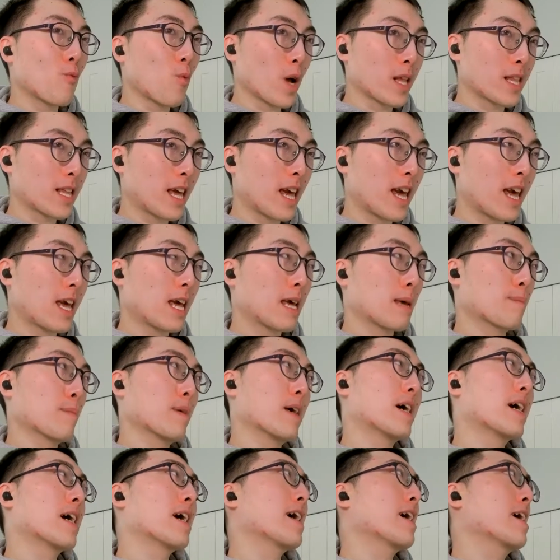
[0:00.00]
one game.
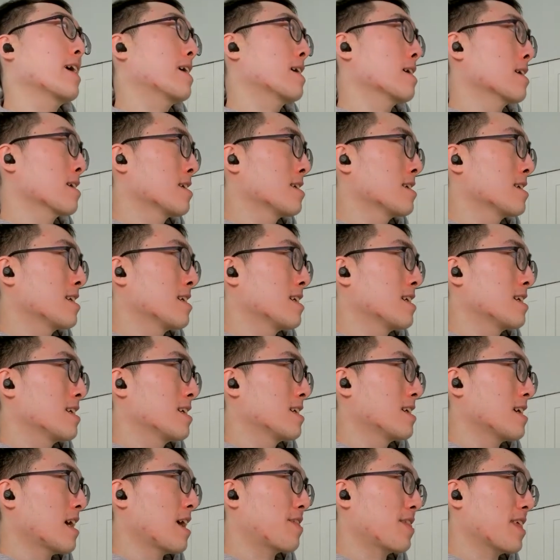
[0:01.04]
I,
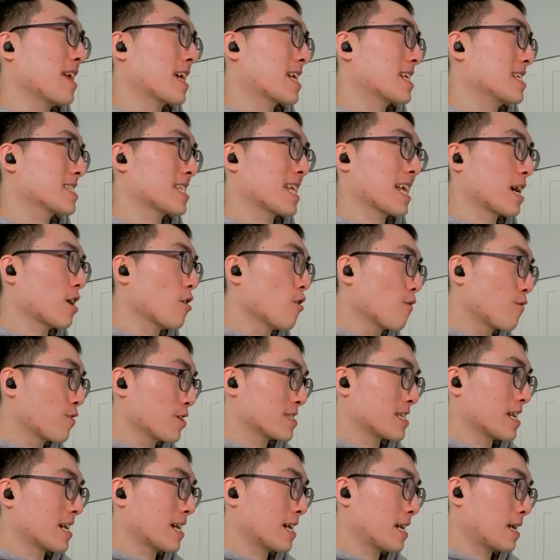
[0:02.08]
it's like it's like
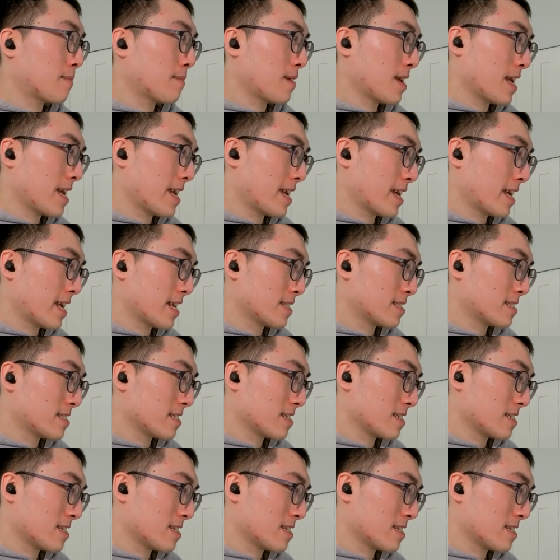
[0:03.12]
overtime, and